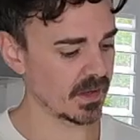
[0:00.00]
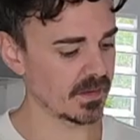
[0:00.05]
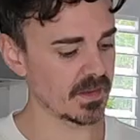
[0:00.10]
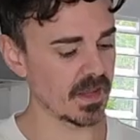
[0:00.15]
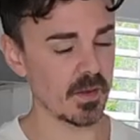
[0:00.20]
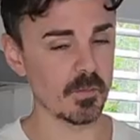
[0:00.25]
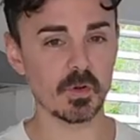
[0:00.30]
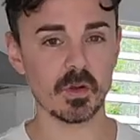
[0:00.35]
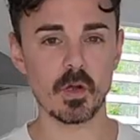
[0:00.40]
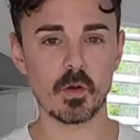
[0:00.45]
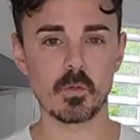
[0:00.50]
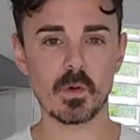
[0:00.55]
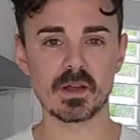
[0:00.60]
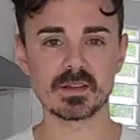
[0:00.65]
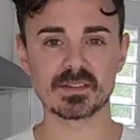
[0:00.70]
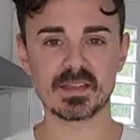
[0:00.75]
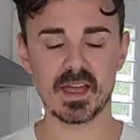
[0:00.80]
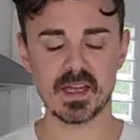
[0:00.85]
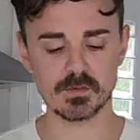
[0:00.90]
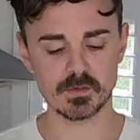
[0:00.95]
And then we've got
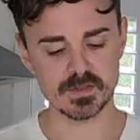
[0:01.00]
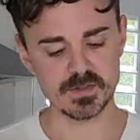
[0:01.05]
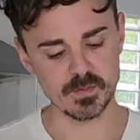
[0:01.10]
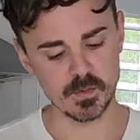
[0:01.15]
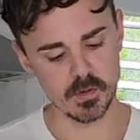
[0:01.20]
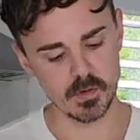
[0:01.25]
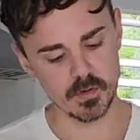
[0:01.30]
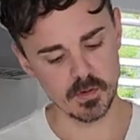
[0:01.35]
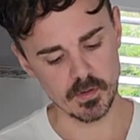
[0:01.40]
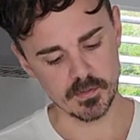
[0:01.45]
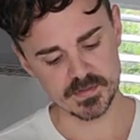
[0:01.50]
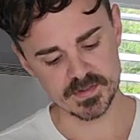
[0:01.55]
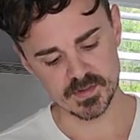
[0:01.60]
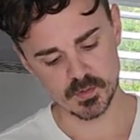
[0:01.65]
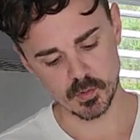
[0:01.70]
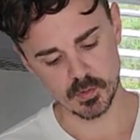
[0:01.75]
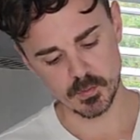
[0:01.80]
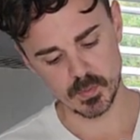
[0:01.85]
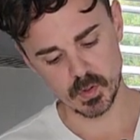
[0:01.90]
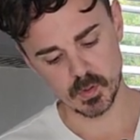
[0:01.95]
1 tablespoon of
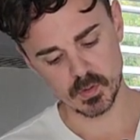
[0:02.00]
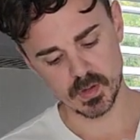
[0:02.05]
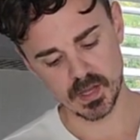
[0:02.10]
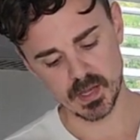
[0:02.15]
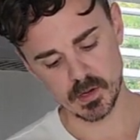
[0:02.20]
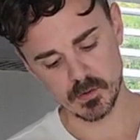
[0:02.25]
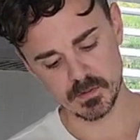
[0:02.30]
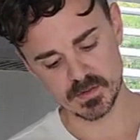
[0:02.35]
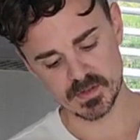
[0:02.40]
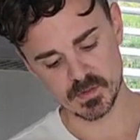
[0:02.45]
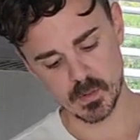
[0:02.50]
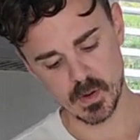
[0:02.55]
soy milk here as